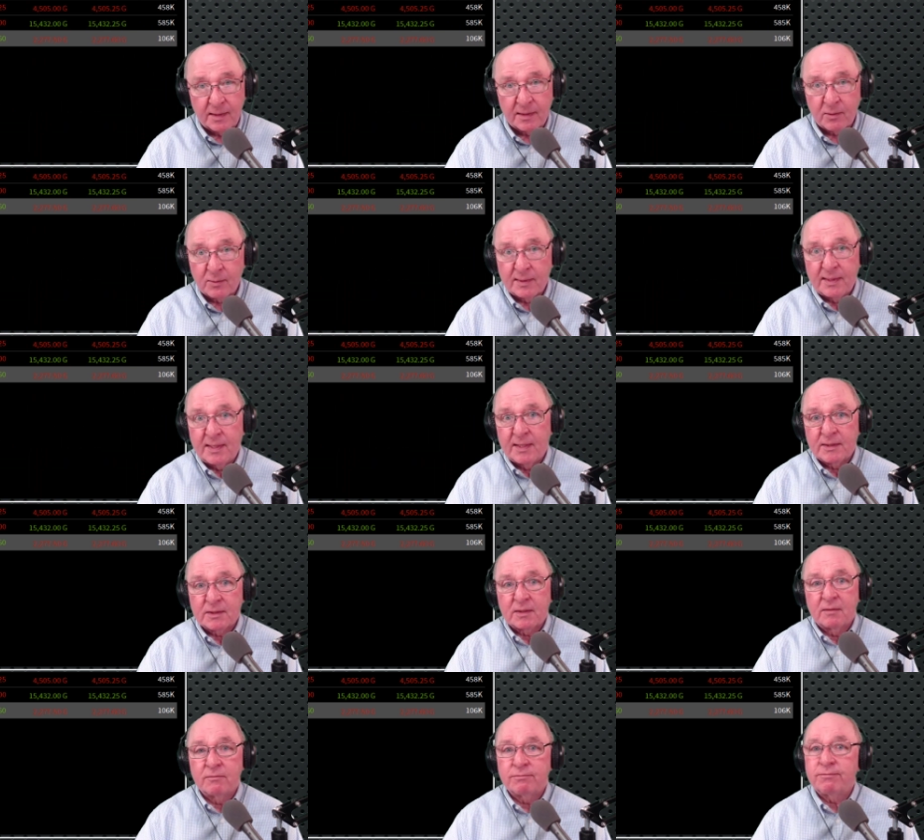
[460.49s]
It only
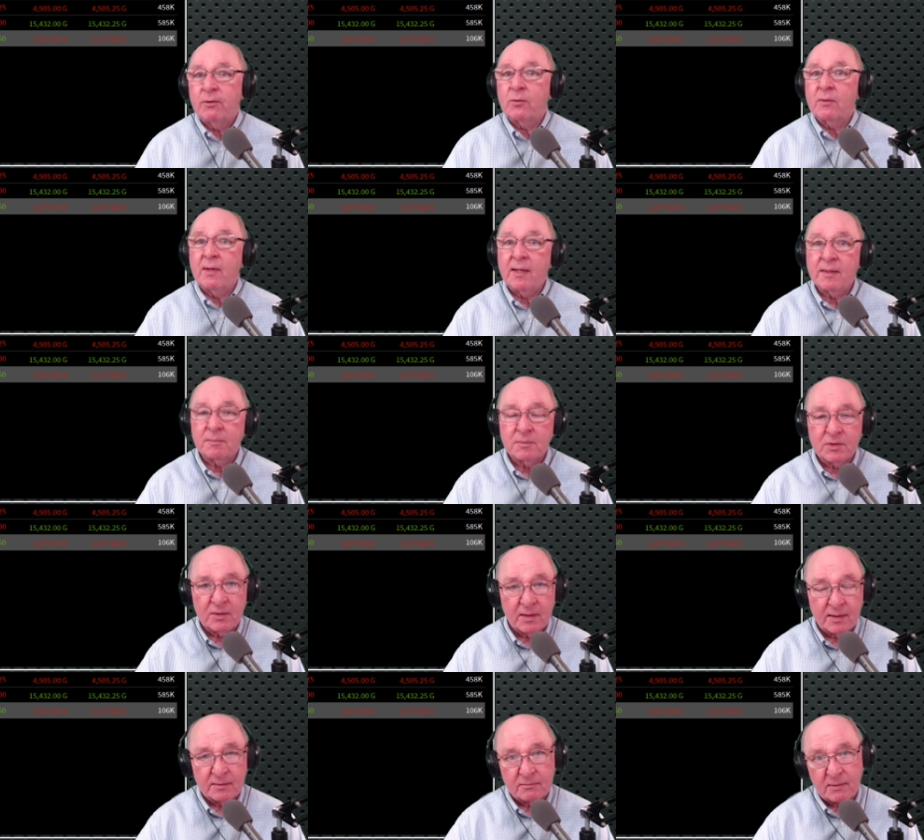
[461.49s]
has 4 items
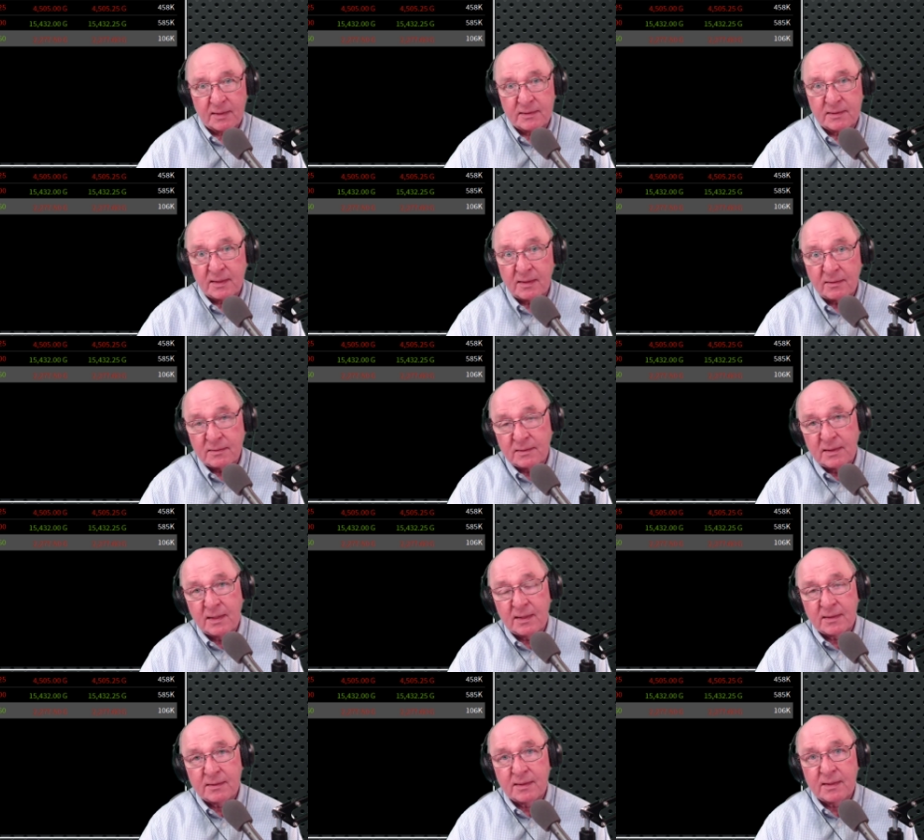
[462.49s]
on it right now,
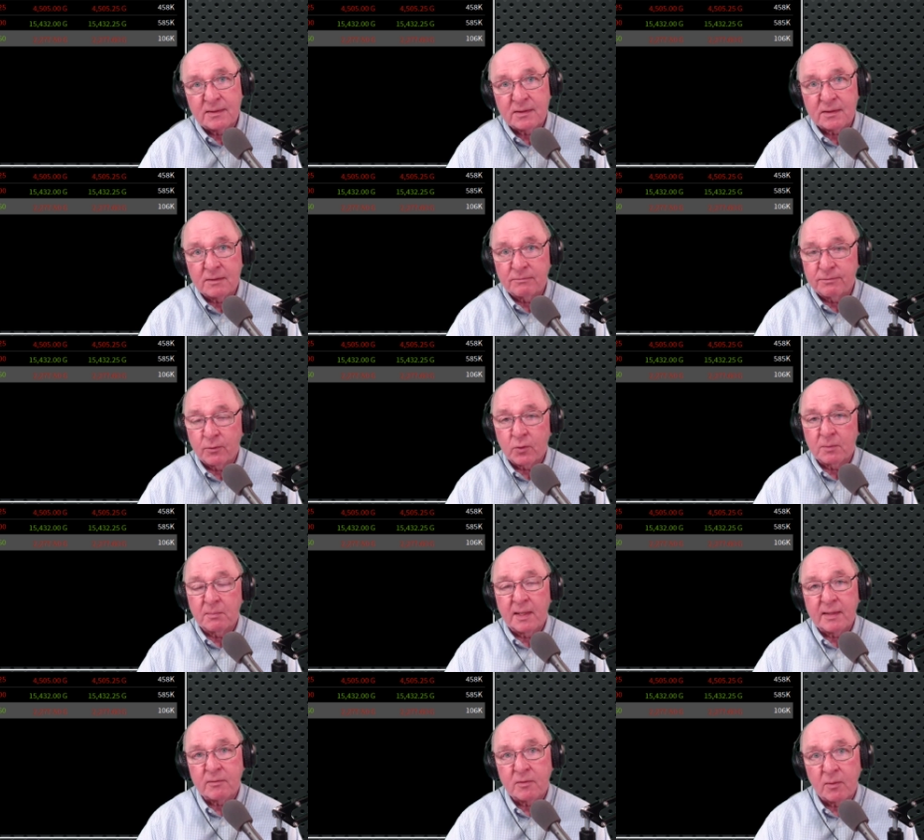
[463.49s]
and that's the 4
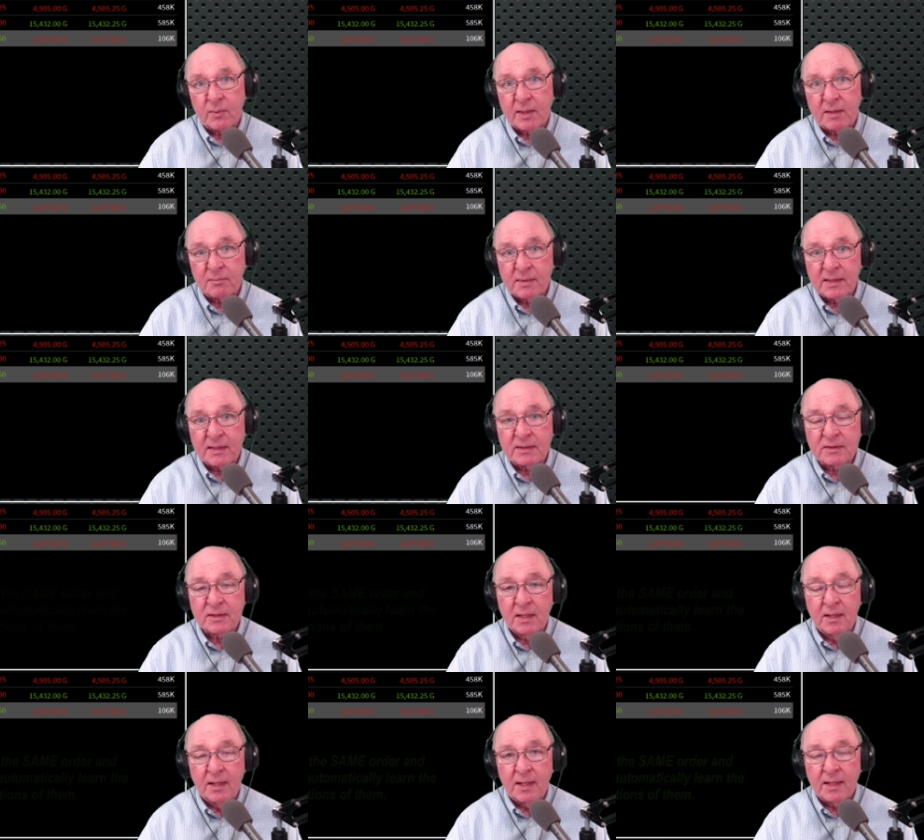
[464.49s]
micro
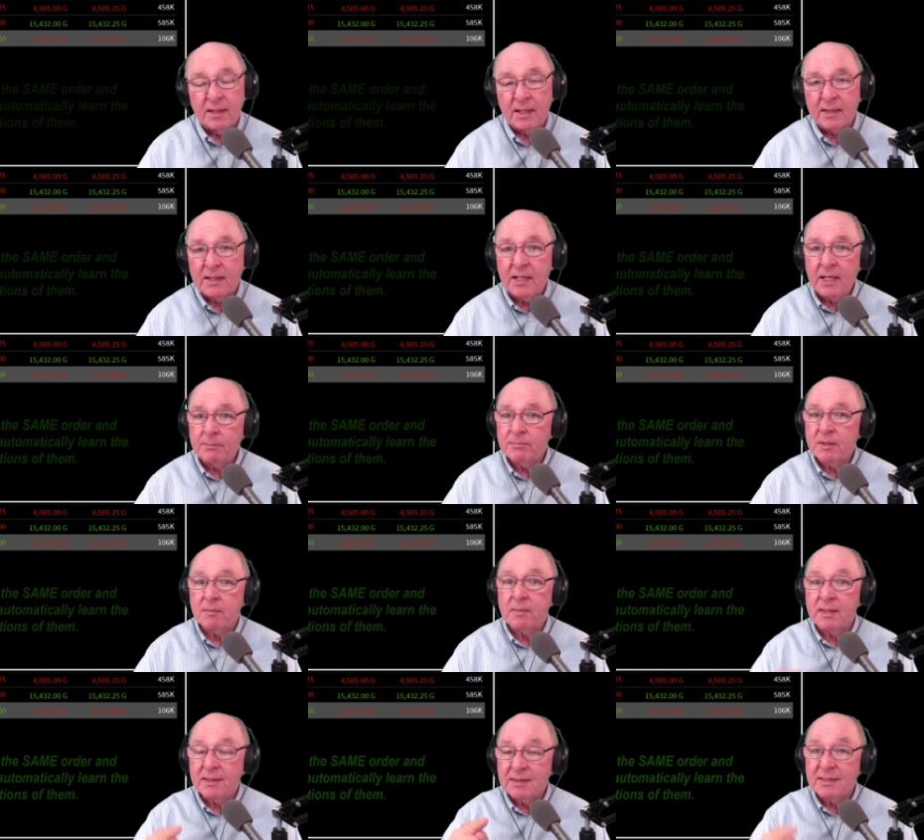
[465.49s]
E-minis, and I keep
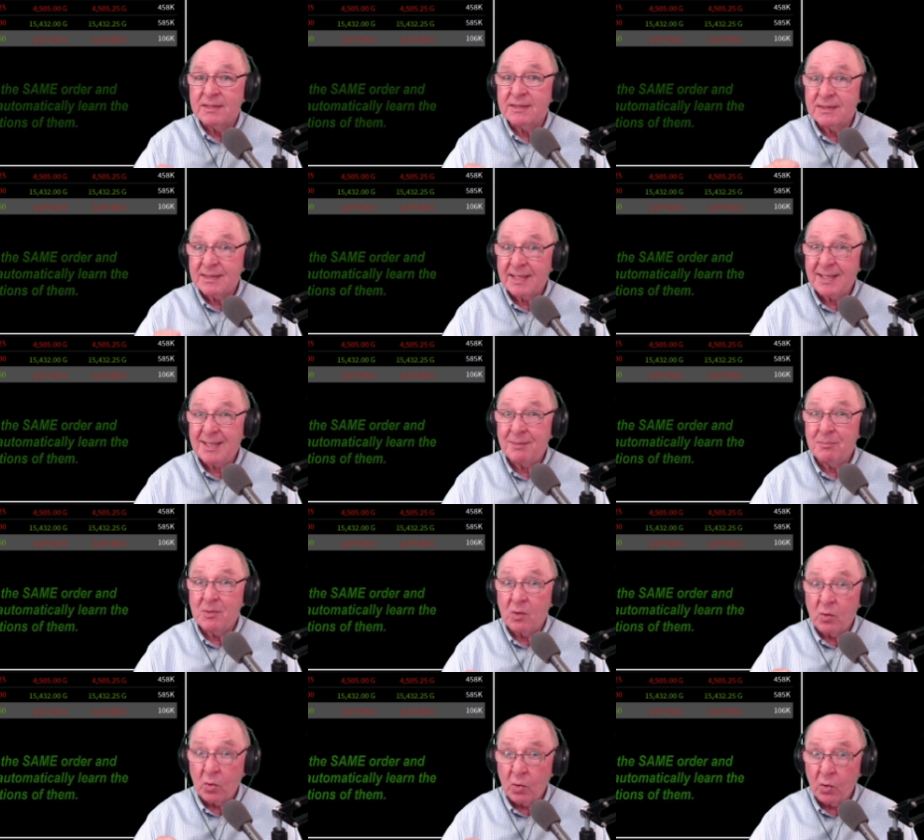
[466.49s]
them in the
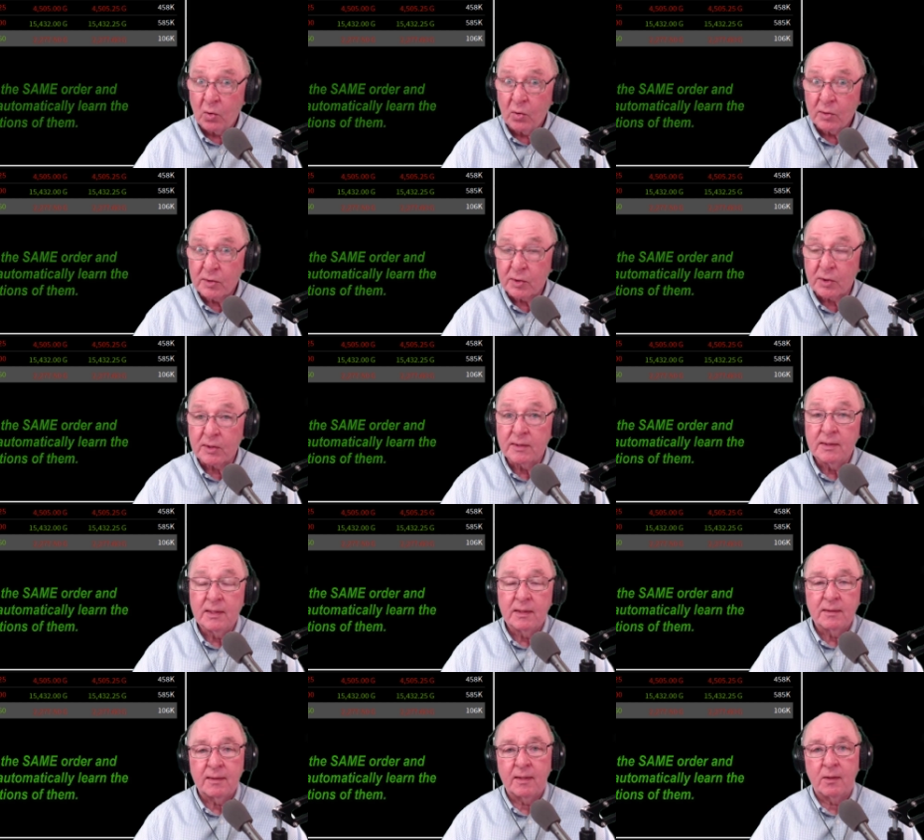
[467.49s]
same order.
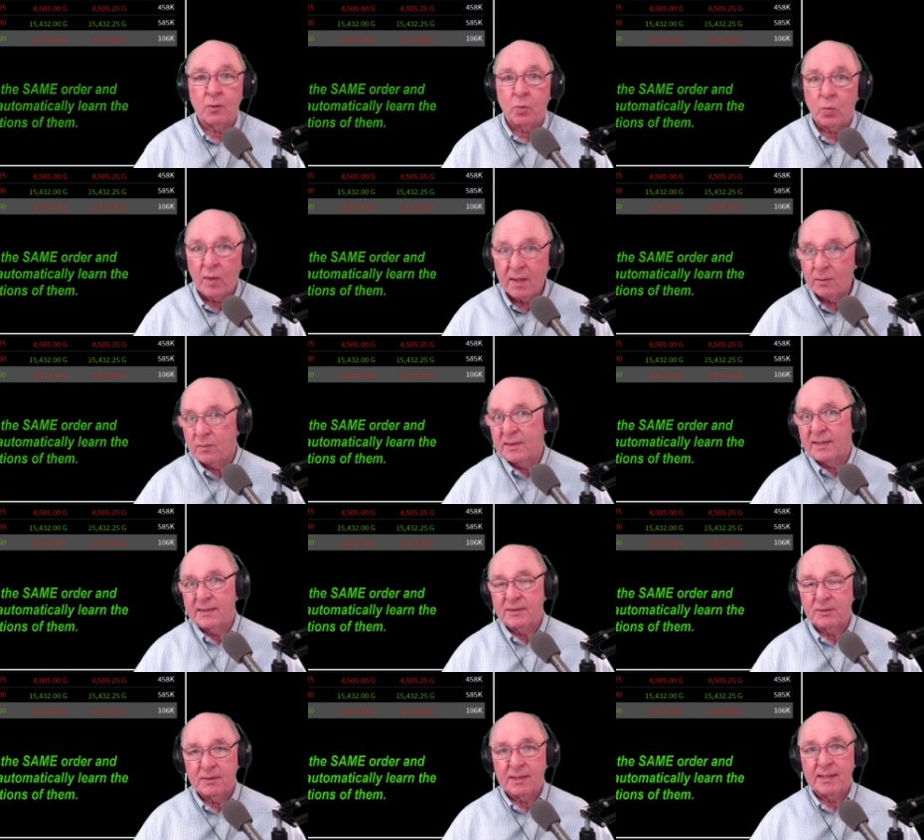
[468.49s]
Now, why would
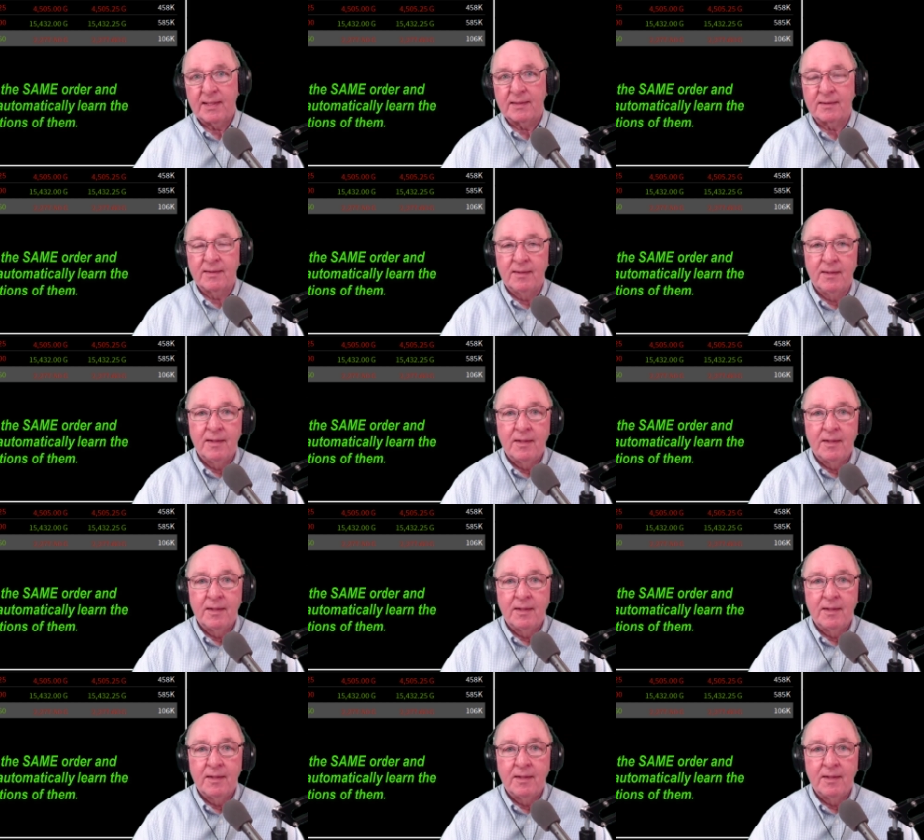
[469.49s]
I do that?